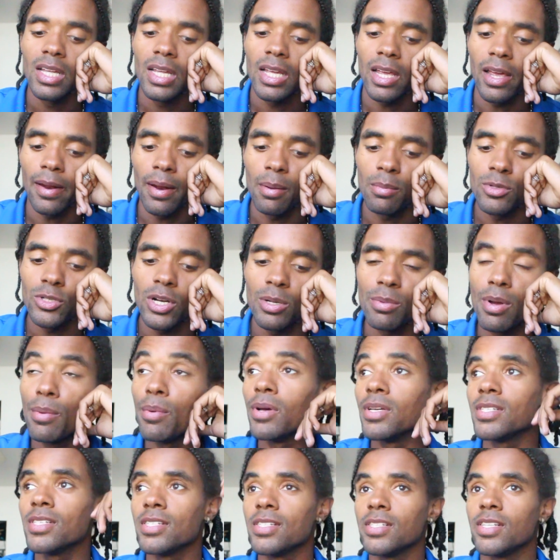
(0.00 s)
and I'm trying my
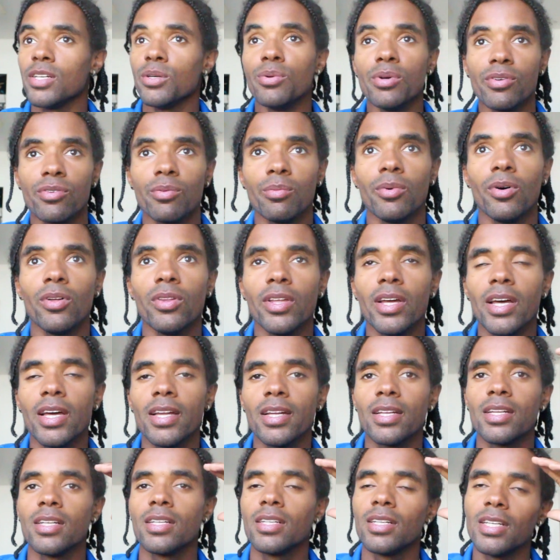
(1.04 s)
best to stay away from all
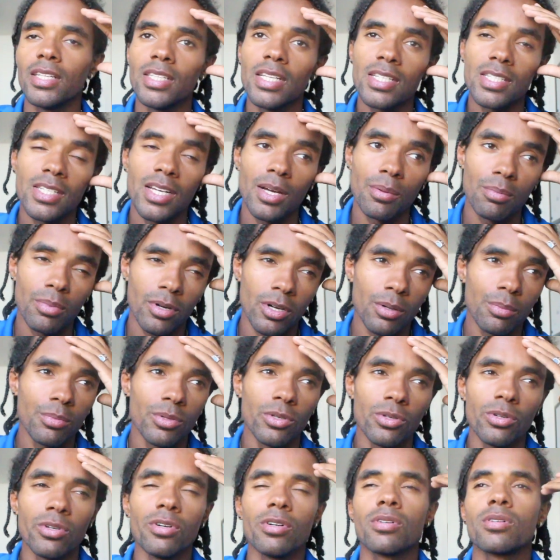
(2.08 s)
that, and that's not
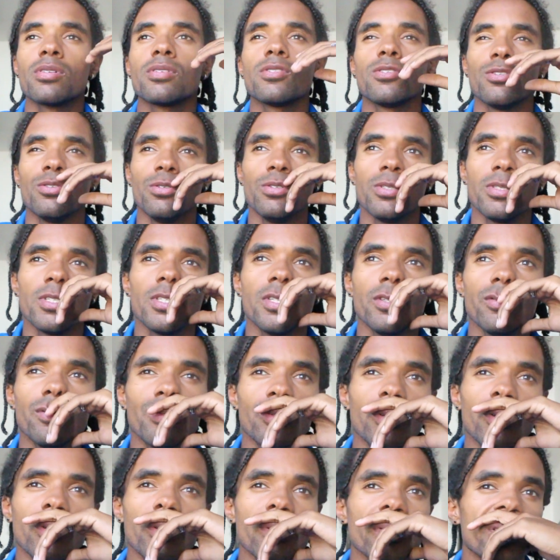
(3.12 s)
popular, so it's
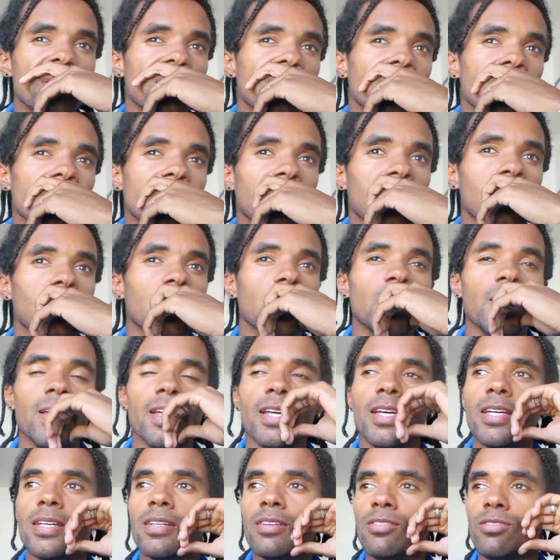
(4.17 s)
difficult to
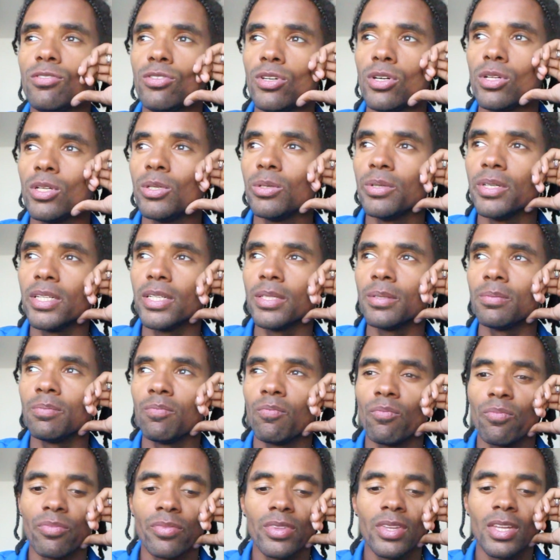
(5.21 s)
gain a following
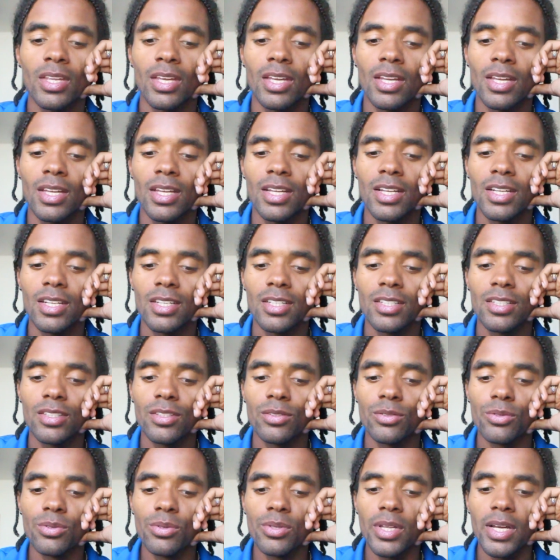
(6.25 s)

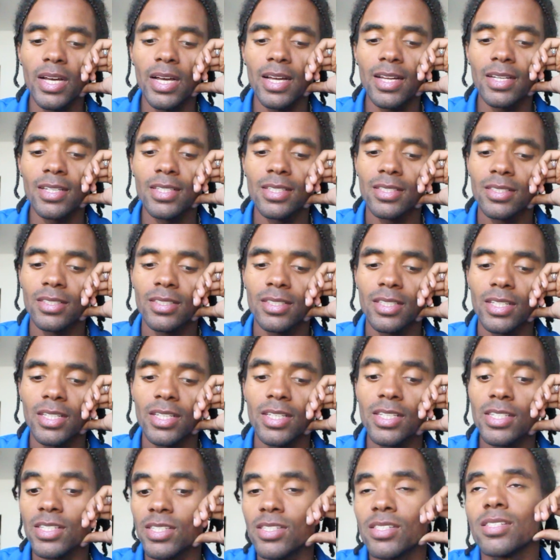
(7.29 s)
through that. At
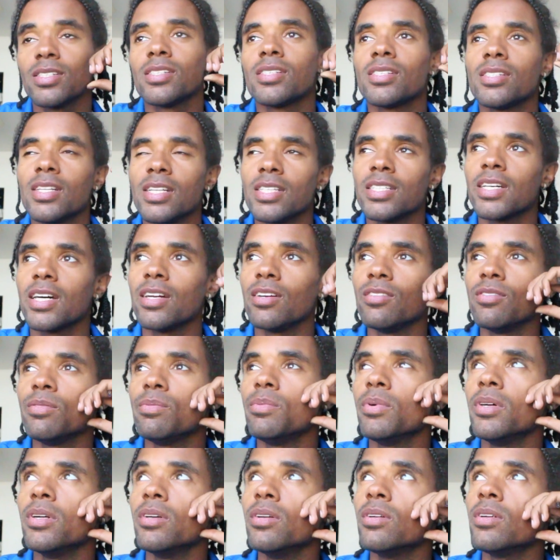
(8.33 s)
least that's kind of
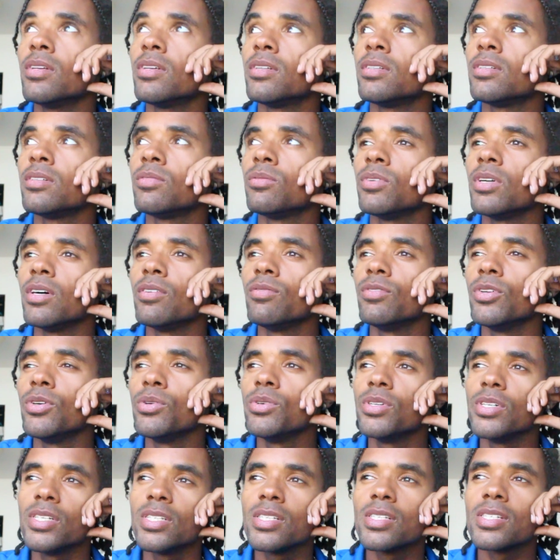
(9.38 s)
been what I've
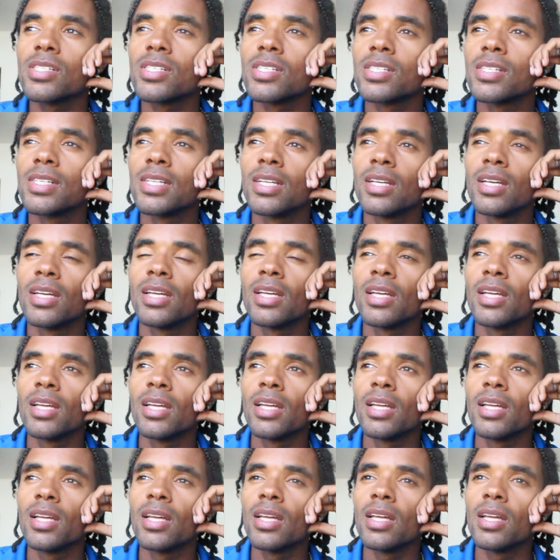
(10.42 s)
noticed.
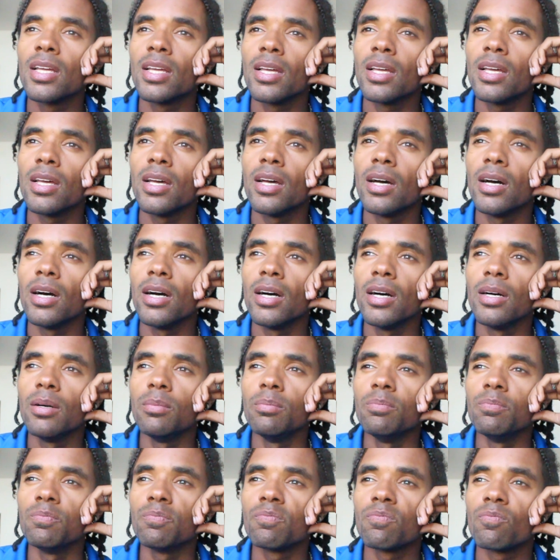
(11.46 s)

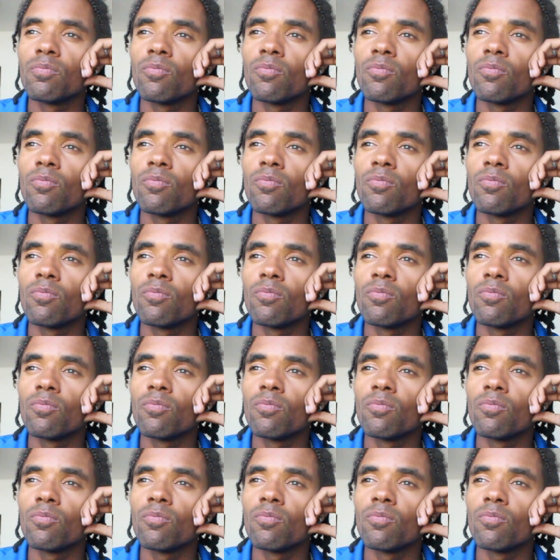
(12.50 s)
So